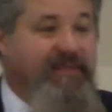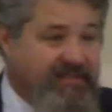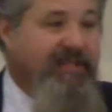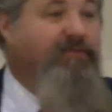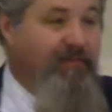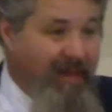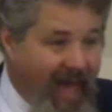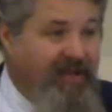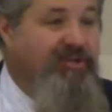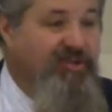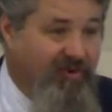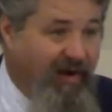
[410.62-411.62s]
the civil
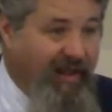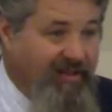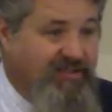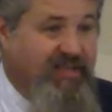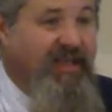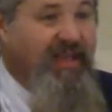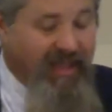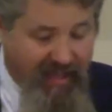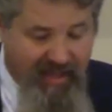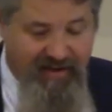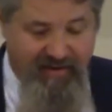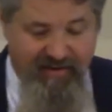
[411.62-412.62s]
magistrates
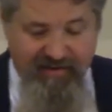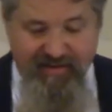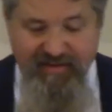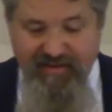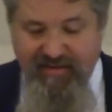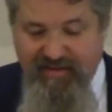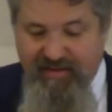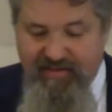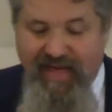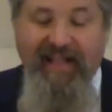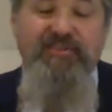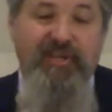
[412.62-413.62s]
in
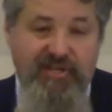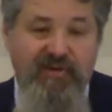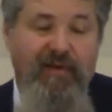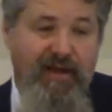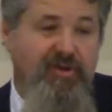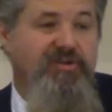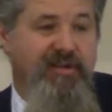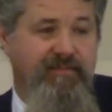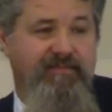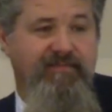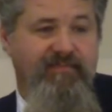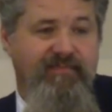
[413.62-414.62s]
that
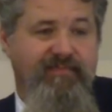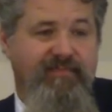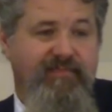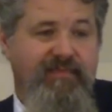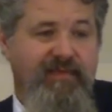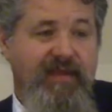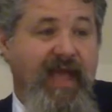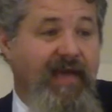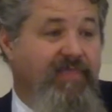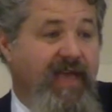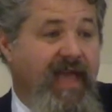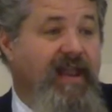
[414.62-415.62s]
situation.
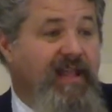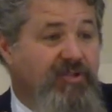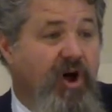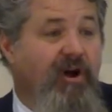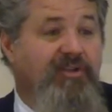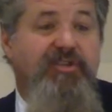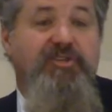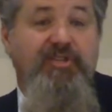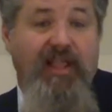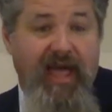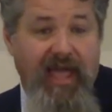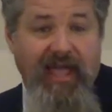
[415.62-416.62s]
And then he talks to
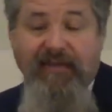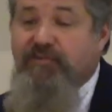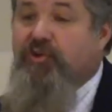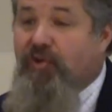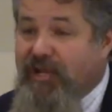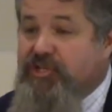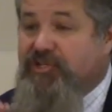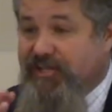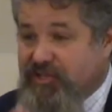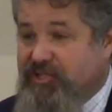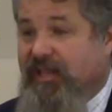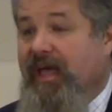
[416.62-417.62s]
slaves,
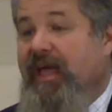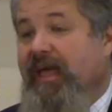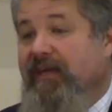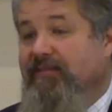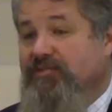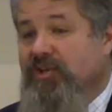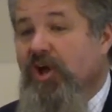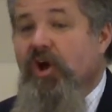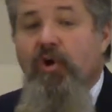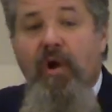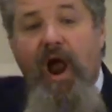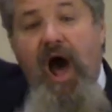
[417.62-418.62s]
Christian slaves,
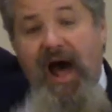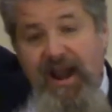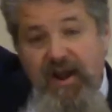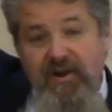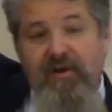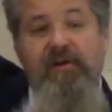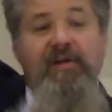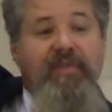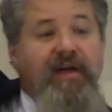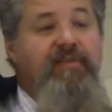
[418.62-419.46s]
who are under the